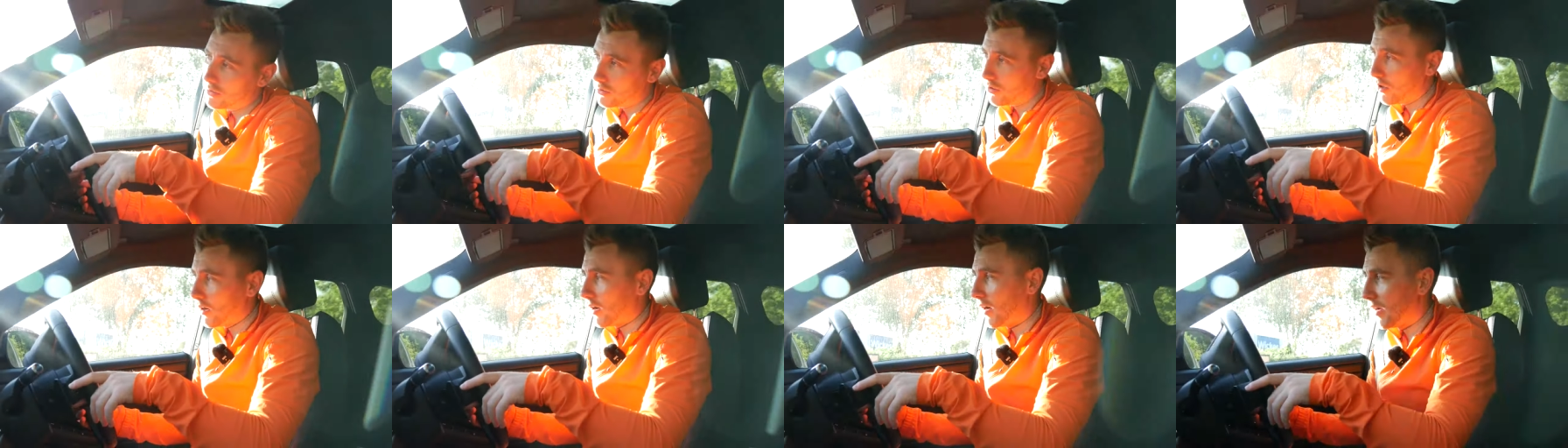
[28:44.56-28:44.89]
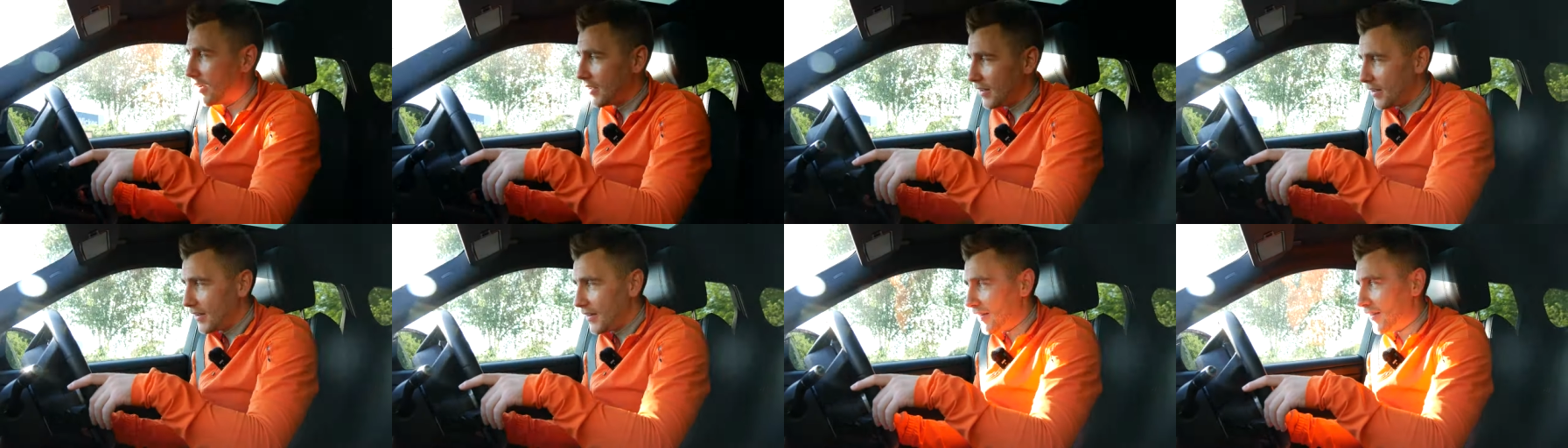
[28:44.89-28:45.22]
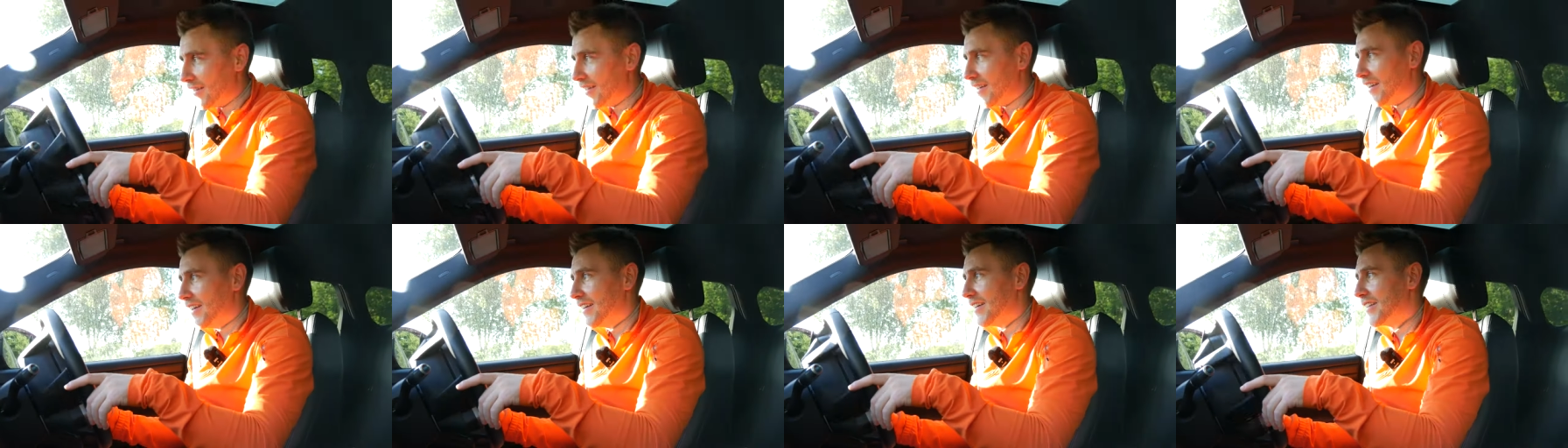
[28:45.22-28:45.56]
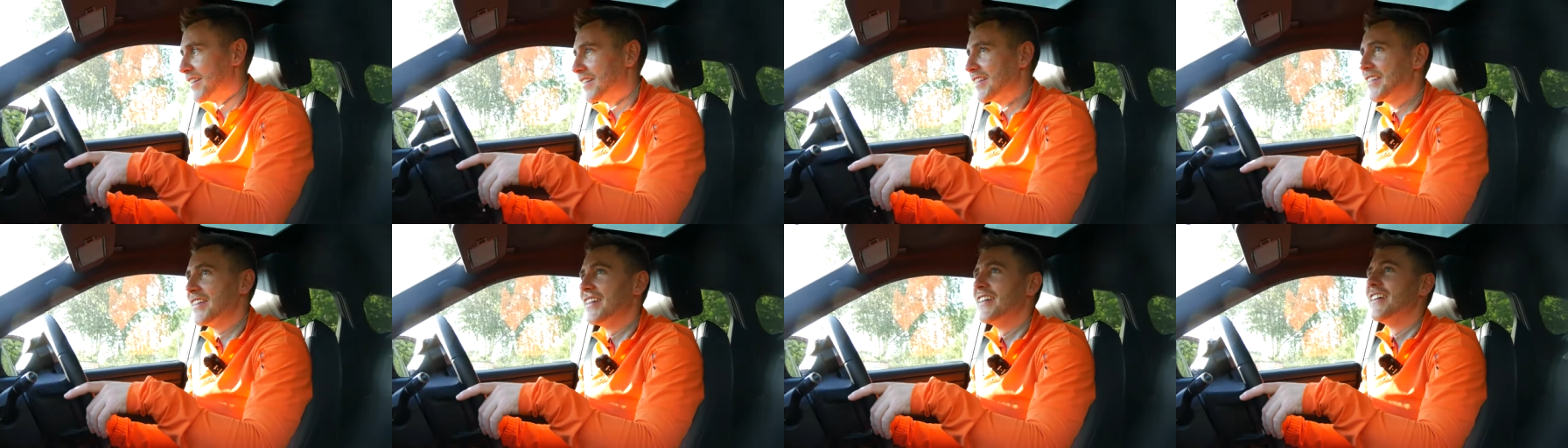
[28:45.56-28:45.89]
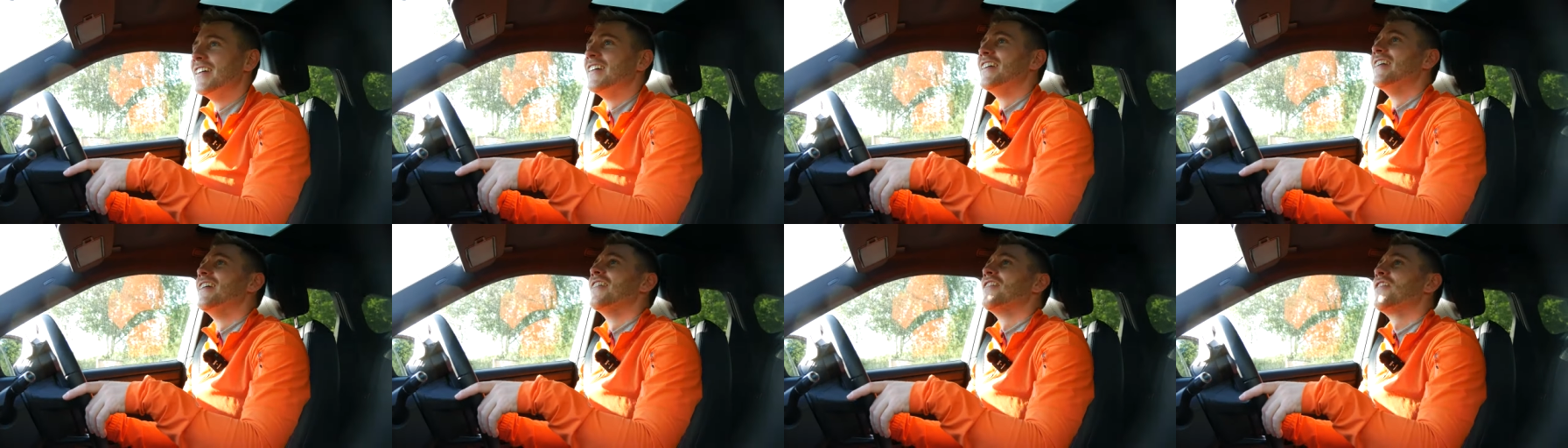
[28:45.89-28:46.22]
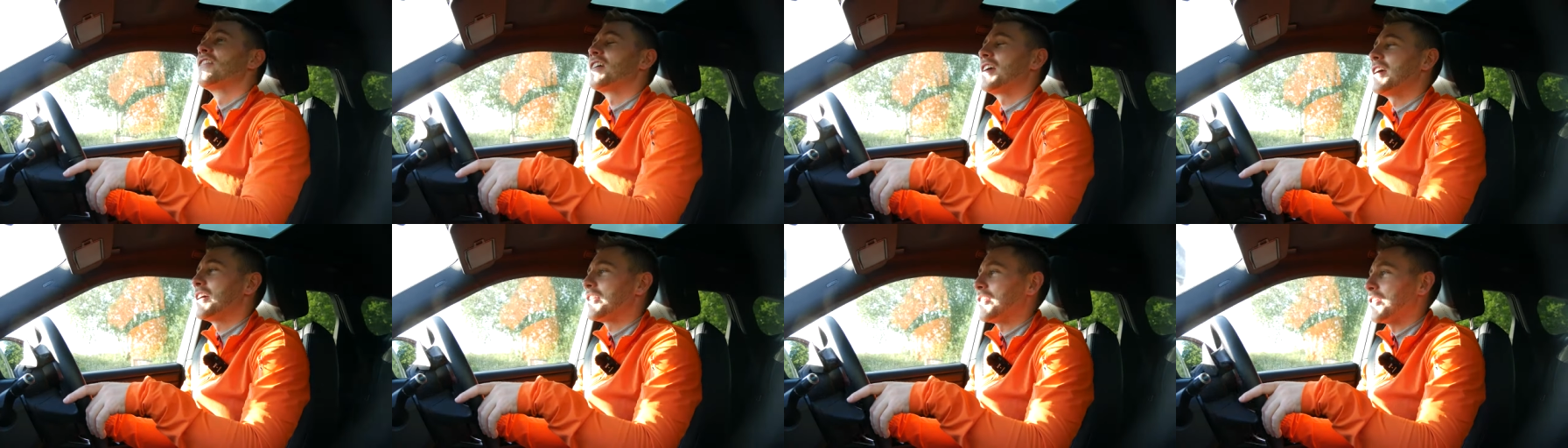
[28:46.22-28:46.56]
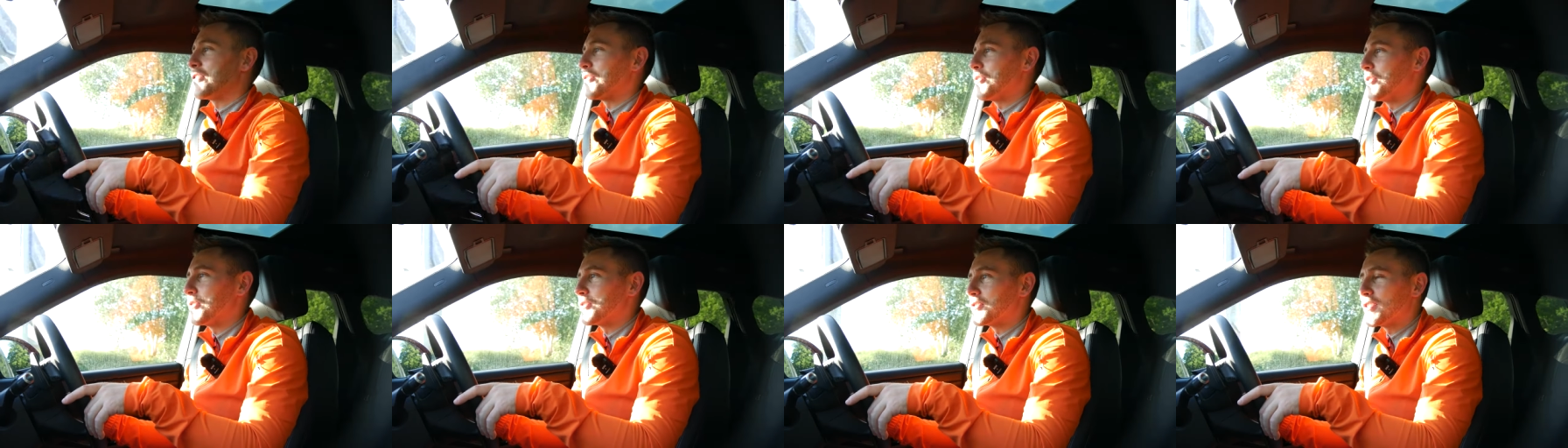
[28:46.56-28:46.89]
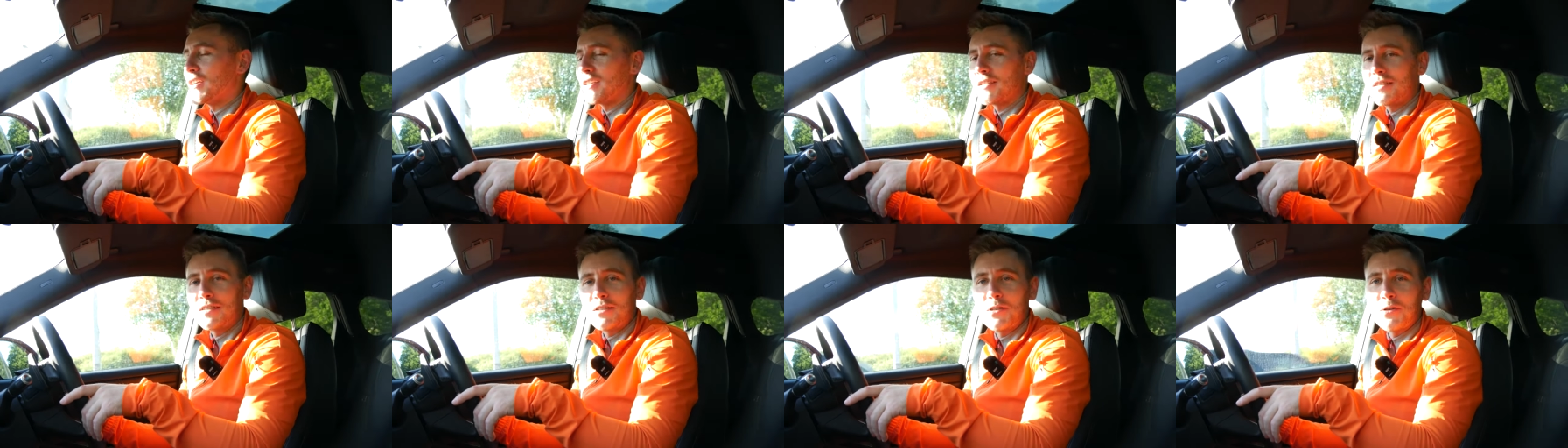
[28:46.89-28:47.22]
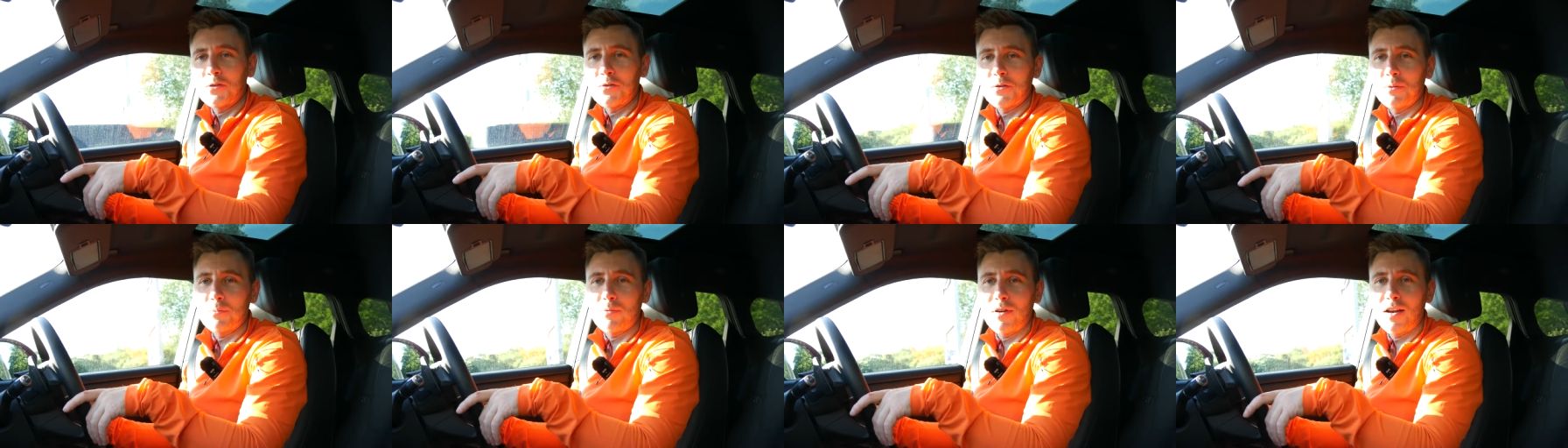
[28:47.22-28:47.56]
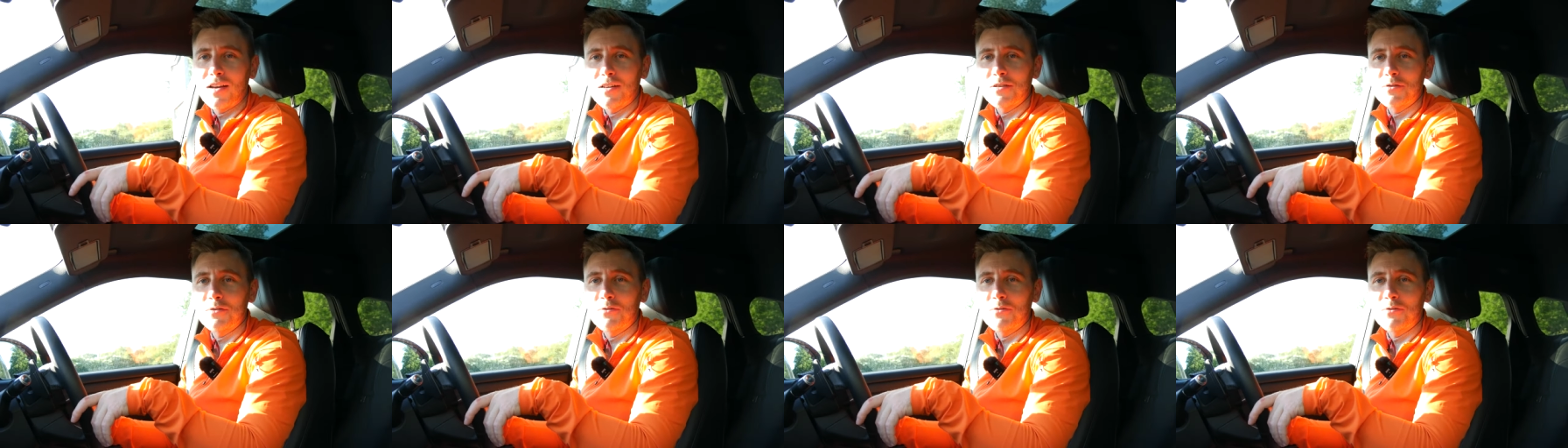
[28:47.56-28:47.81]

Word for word: Ugh. Forget that I've got a jet ski on the back,